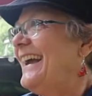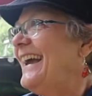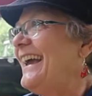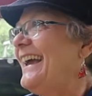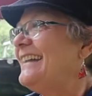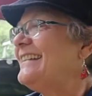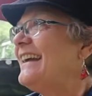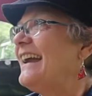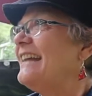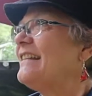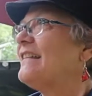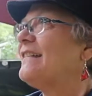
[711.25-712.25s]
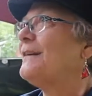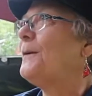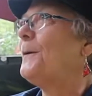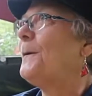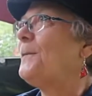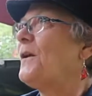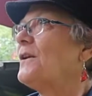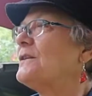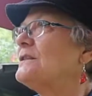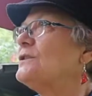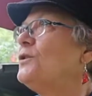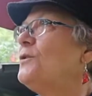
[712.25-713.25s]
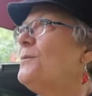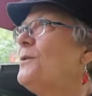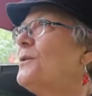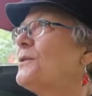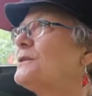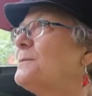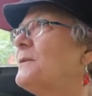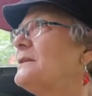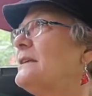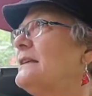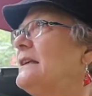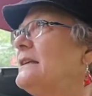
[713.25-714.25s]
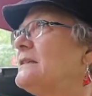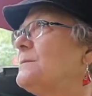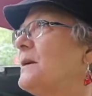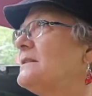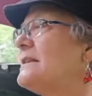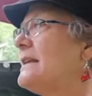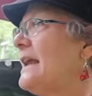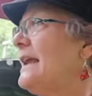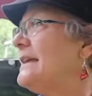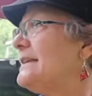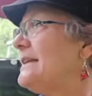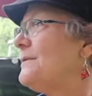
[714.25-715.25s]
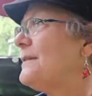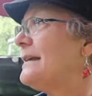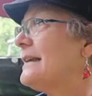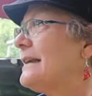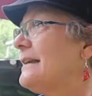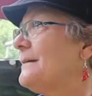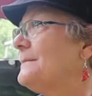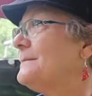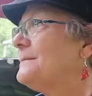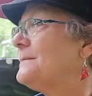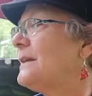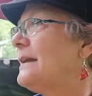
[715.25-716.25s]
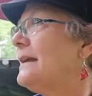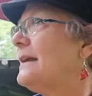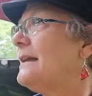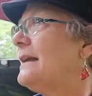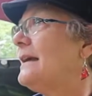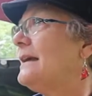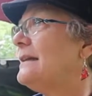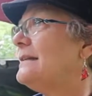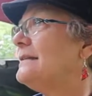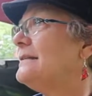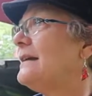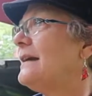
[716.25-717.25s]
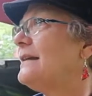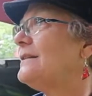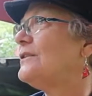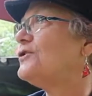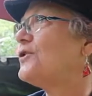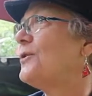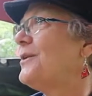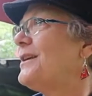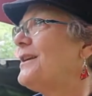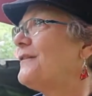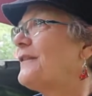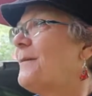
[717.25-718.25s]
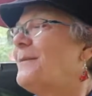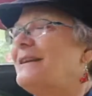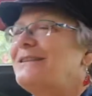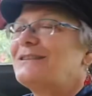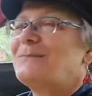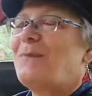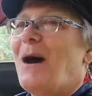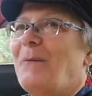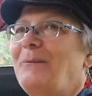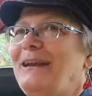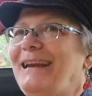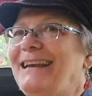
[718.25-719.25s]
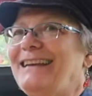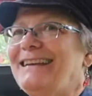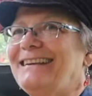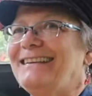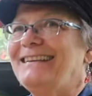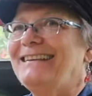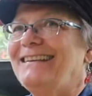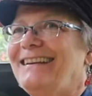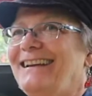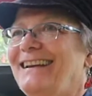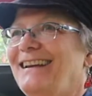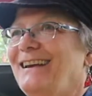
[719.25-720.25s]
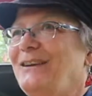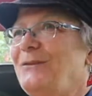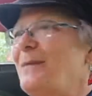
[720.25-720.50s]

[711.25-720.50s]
And so there is no more spontaneity really. And the joy of somebody just popping in and you